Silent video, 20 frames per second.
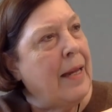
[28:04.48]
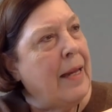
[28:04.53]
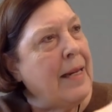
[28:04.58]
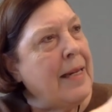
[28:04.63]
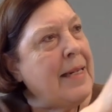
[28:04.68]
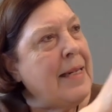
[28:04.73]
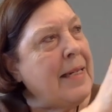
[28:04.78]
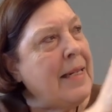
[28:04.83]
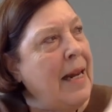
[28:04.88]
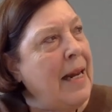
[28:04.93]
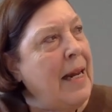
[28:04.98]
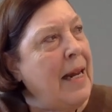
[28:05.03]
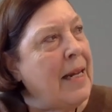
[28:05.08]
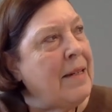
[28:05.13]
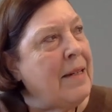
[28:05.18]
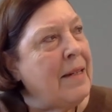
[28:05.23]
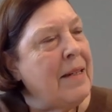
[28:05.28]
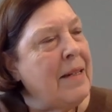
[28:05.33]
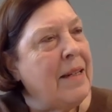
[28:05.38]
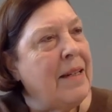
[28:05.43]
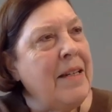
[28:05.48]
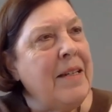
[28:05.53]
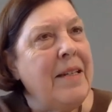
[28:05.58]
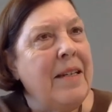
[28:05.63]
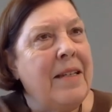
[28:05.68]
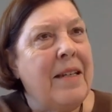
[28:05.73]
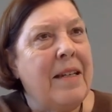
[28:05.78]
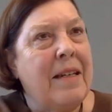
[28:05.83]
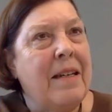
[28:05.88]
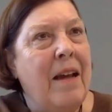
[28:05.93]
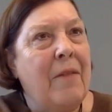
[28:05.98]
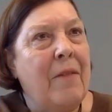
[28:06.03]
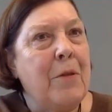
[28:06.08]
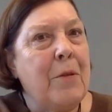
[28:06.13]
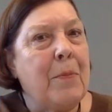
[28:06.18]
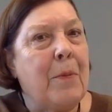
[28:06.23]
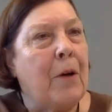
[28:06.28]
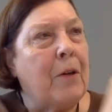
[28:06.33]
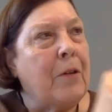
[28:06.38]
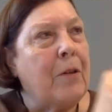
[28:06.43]
And he says, this is the
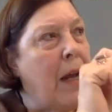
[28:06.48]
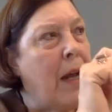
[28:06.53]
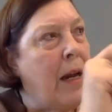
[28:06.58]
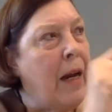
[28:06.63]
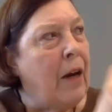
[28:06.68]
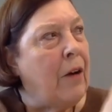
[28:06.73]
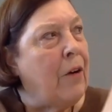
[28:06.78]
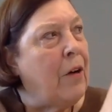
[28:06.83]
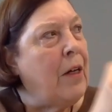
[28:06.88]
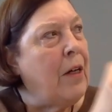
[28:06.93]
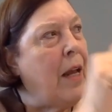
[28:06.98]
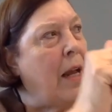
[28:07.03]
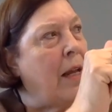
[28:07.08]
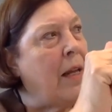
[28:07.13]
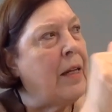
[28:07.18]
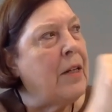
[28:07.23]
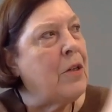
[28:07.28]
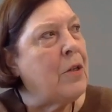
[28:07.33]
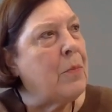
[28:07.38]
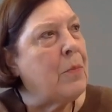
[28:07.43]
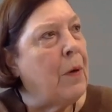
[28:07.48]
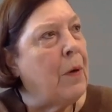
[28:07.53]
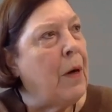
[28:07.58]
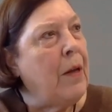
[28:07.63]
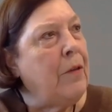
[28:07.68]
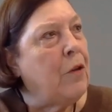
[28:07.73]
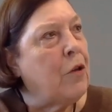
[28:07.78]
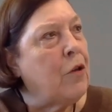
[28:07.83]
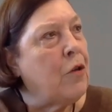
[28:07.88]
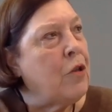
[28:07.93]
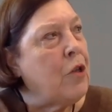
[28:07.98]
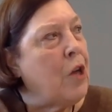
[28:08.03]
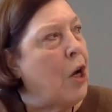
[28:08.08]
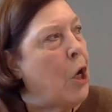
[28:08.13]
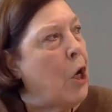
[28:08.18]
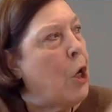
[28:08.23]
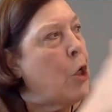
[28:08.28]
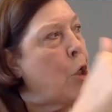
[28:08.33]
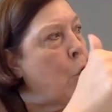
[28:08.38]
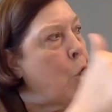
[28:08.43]
toughest part to Aaron and his brothers,
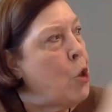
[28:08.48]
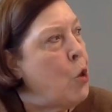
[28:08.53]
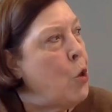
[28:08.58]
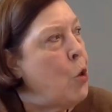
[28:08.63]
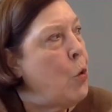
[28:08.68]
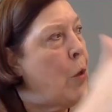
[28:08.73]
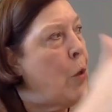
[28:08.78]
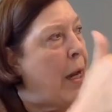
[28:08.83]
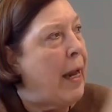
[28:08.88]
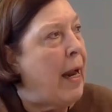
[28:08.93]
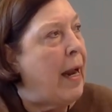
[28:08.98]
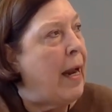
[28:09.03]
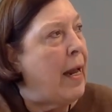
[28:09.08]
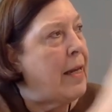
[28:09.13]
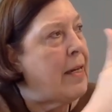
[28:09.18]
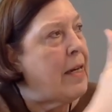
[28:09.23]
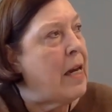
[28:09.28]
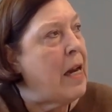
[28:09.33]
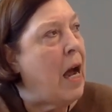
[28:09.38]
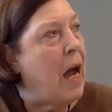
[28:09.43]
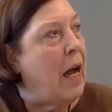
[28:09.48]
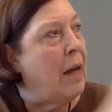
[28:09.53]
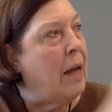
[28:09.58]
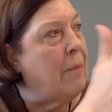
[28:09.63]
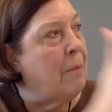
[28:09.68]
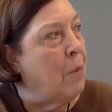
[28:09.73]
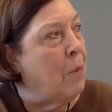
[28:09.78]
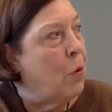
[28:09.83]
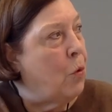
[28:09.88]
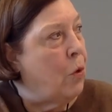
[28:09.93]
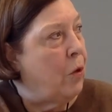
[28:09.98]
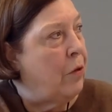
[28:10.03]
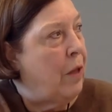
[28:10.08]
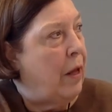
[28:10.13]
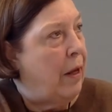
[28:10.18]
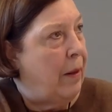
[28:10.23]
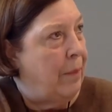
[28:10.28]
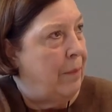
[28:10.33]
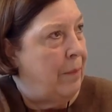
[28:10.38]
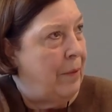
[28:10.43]
you cannot mourn
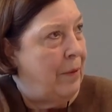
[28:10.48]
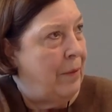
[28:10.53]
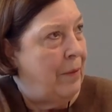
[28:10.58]
them